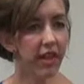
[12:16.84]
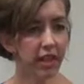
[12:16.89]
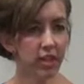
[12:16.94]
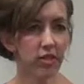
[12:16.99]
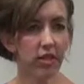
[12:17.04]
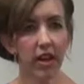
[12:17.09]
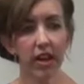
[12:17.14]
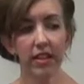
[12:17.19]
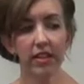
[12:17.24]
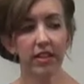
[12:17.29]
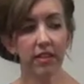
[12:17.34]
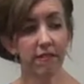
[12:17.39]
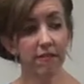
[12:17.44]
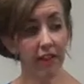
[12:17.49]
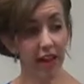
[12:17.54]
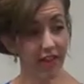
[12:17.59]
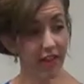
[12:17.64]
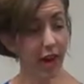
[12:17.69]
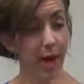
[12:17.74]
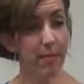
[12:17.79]
they try to
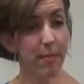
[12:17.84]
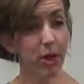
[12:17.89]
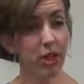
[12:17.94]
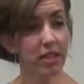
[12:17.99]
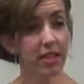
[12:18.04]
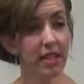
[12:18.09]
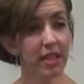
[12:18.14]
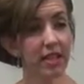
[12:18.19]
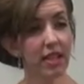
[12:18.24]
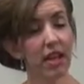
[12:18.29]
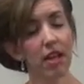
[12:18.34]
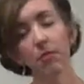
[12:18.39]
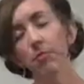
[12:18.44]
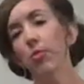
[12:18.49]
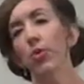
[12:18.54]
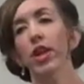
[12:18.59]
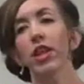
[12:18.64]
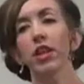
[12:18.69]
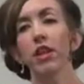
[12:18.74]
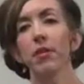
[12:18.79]
find that person
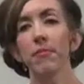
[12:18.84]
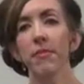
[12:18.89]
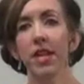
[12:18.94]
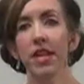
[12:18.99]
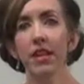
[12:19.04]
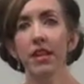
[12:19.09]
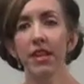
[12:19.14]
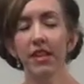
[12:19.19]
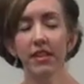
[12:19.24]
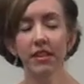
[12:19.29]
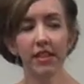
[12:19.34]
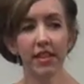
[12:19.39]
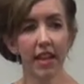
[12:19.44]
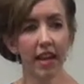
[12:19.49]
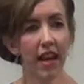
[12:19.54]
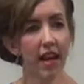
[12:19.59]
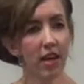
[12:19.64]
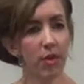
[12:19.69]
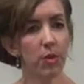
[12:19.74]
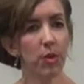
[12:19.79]
and bring them in and say,
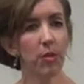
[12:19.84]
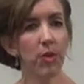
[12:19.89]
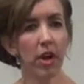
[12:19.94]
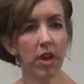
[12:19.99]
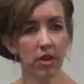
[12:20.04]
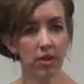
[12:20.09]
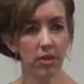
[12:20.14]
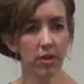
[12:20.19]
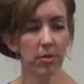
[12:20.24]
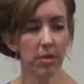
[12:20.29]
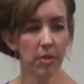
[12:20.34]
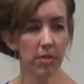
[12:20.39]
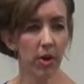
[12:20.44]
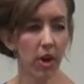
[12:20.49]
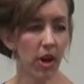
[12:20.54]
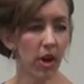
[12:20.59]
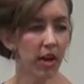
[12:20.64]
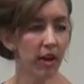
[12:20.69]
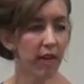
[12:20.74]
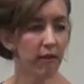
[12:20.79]
hey, we want you to be
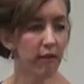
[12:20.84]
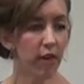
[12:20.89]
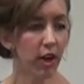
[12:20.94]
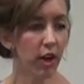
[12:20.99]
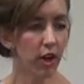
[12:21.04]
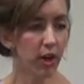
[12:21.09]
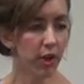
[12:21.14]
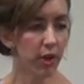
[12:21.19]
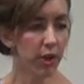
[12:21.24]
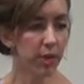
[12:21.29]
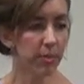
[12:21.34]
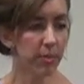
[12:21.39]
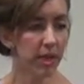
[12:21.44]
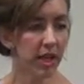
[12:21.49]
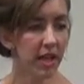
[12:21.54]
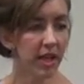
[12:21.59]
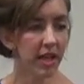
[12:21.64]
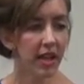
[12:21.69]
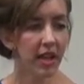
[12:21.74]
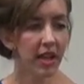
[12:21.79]
part of our group.
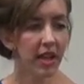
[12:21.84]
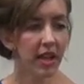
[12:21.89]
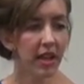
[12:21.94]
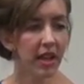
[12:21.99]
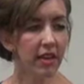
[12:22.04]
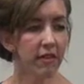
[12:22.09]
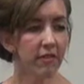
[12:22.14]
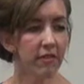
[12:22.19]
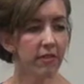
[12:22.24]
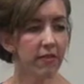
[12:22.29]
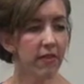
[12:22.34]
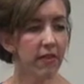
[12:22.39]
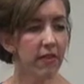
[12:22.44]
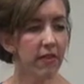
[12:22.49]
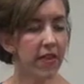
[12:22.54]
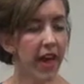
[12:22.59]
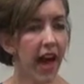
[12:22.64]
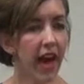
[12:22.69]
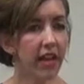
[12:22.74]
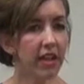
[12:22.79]
And
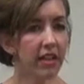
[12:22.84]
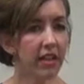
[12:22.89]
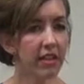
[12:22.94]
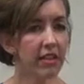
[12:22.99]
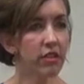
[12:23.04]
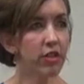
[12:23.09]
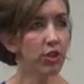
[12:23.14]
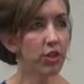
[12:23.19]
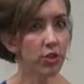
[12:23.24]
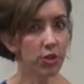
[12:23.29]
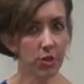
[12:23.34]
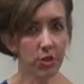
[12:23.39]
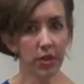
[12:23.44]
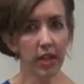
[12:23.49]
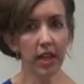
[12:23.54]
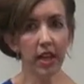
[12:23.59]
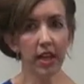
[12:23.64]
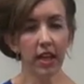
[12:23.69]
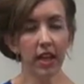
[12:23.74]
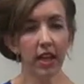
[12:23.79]
that is a true
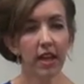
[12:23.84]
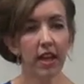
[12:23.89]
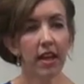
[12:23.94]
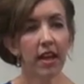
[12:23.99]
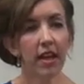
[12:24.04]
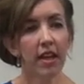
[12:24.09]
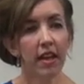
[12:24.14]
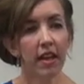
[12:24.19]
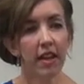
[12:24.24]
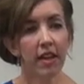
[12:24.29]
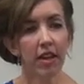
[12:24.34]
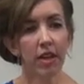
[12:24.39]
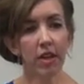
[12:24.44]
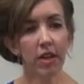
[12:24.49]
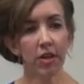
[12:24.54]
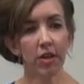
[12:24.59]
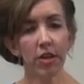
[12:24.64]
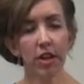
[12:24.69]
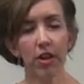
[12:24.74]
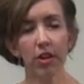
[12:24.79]
lady. You
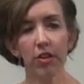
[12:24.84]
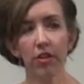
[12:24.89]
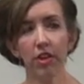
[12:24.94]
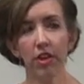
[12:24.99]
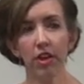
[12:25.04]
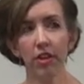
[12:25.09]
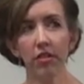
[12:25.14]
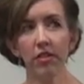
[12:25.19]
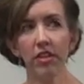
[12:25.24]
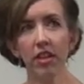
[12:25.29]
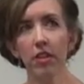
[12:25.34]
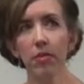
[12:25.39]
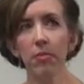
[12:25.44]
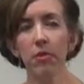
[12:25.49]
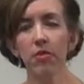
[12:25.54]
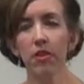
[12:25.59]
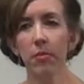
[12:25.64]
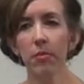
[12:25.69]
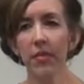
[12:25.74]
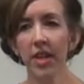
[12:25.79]
hear that, you see the
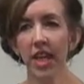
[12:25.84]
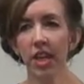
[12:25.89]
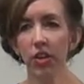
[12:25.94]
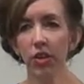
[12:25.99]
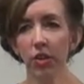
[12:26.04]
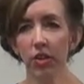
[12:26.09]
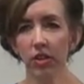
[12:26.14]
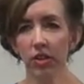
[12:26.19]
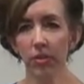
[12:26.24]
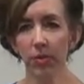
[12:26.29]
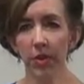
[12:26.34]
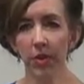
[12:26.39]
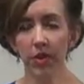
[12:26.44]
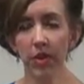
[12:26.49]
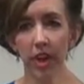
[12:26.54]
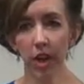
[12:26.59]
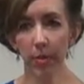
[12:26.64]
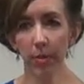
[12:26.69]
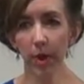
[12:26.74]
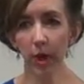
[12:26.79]
movie Mean Girls, when
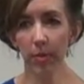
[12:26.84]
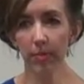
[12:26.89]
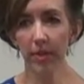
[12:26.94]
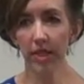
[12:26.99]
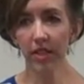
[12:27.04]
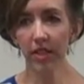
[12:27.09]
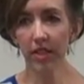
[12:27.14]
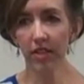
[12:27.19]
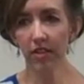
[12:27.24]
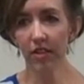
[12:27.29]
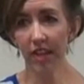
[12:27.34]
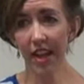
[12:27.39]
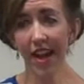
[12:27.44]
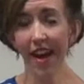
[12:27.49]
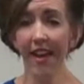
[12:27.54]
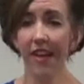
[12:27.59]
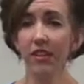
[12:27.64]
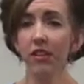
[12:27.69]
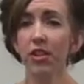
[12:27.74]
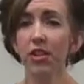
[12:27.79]
their purpose is
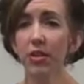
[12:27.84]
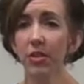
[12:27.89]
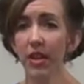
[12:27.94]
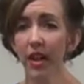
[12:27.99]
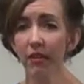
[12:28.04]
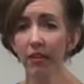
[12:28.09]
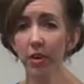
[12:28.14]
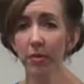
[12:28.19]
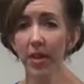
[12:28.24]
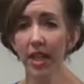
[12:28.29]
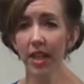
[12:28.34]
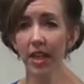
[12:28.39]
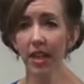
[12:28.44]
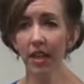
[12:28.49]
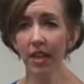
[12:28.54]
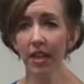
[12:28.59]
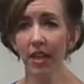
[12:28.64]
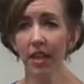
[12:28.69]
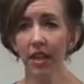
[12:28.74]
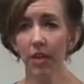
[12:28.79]
to exclude
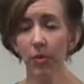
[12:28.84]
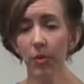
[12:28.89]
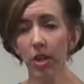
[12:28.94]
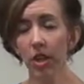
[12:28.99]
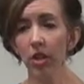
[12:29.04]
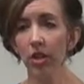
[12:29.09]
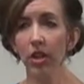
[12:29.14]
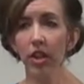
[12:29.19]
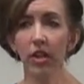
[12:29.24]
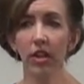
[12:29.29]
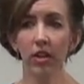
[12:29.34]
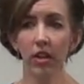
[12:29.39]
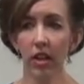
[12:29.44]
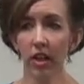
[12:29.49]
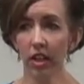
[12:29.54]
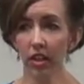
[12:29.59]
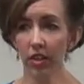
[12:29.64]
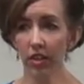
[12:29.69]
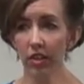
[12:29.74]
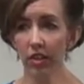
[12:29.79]
everybody. Well, you're not in
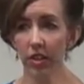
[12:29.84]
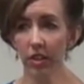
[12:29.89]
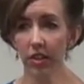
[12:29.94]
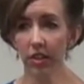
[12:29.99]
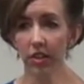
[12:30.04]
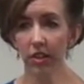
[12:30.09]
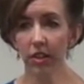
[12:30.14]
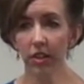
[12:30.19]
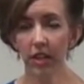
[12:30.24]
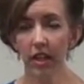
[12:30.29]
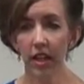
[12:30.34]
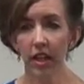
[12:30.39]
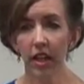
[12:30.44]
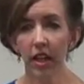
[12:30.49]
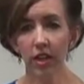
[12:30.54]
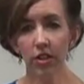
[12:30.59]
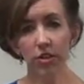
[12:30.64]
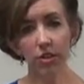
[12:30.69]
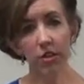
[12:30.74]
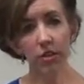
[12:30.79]
our inner circle.
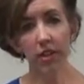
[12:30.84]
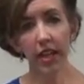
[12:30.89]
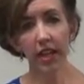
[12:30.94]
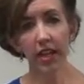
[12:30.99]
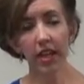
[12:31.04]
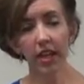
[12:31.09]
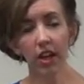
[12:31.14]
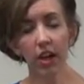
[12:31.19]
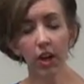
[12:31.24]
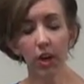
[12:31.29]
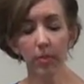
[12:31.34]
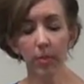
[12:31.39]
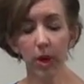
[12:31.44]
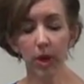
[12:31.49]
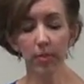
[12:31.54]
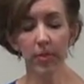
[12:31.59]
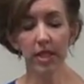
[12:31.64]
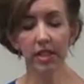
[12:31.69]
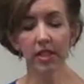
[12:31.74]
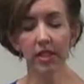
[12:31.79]
A true lady, her
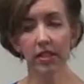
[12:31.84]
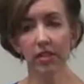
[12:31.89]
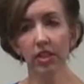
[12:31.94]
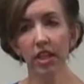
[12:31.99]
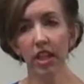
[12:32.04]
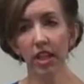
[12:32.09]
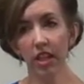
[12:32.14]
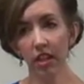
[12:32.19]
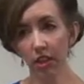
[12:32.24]
purpose is to